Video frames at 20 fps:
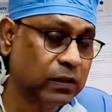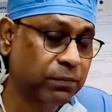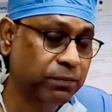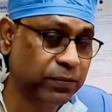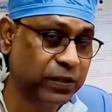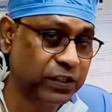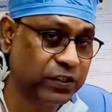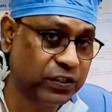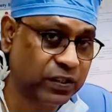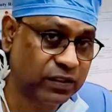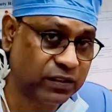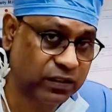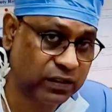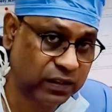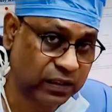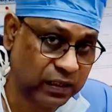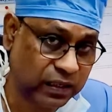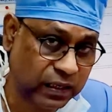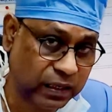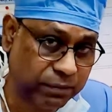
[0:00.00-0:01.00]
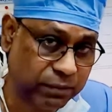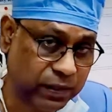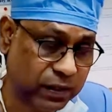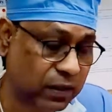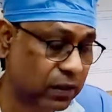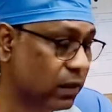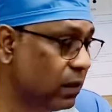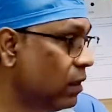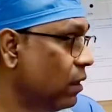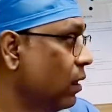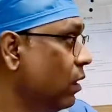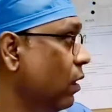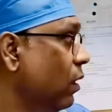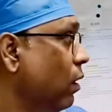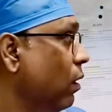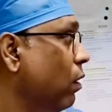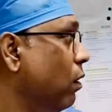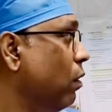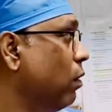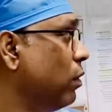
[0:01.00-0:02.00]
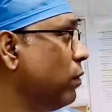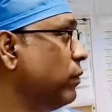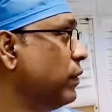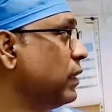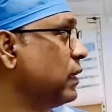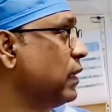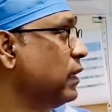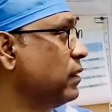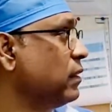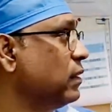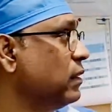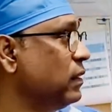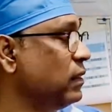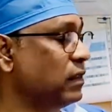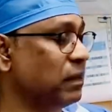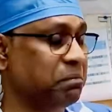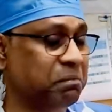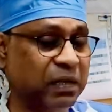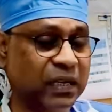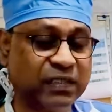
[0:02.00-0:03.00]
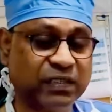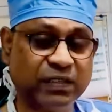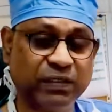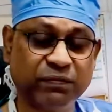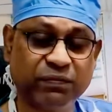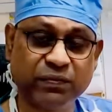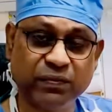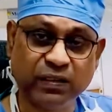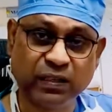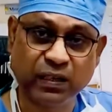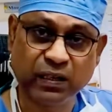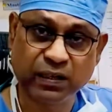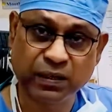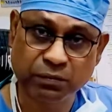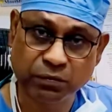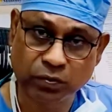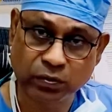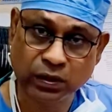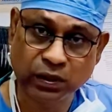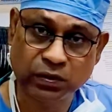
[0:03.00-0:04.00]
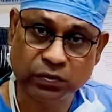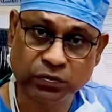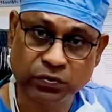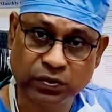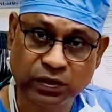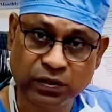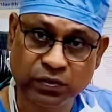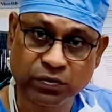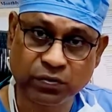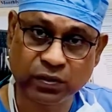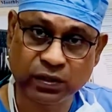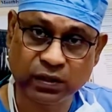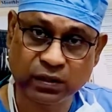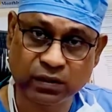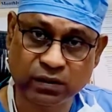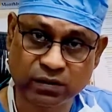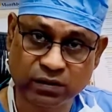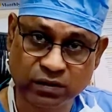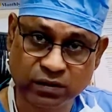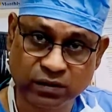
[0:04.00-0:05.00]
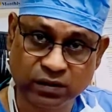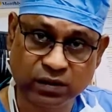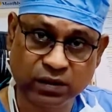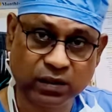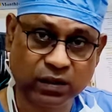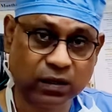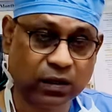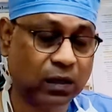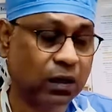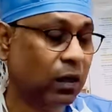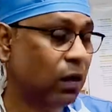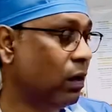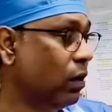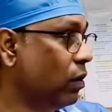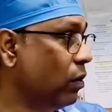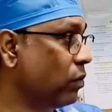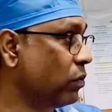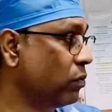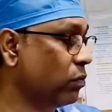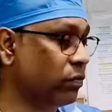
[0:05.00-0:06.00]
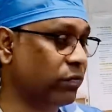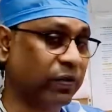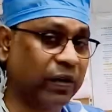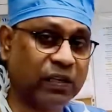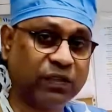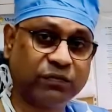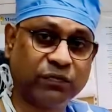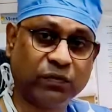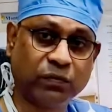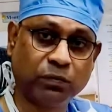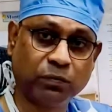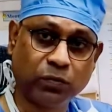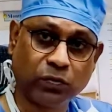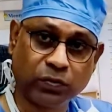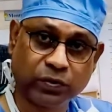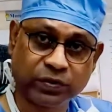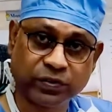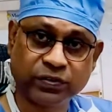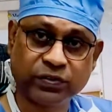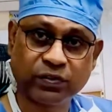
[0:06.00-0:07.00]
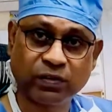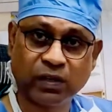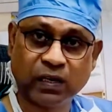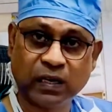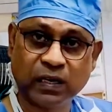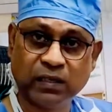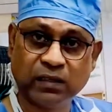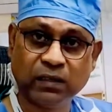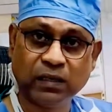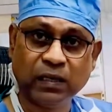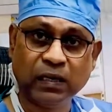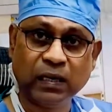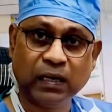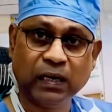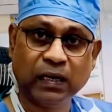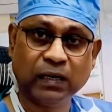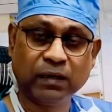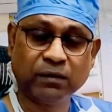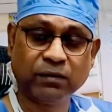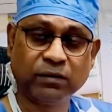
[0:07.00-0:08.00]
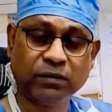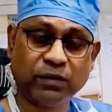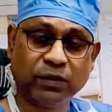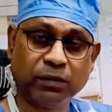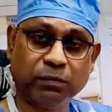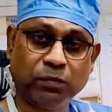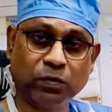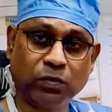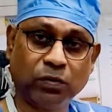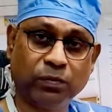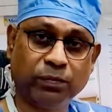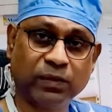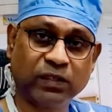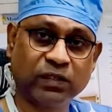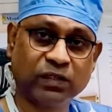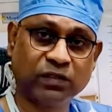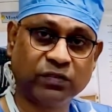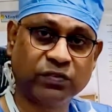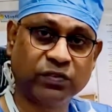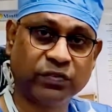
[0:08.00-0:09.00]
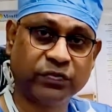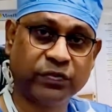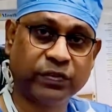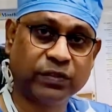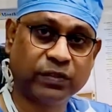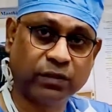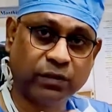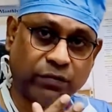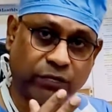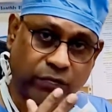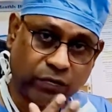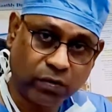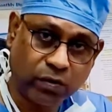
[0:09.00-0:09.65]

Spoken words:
patient is anemic, or we can say there is a massive hemodilution during the surgery, or you transfuse more crystallite and your hemoglobin concentration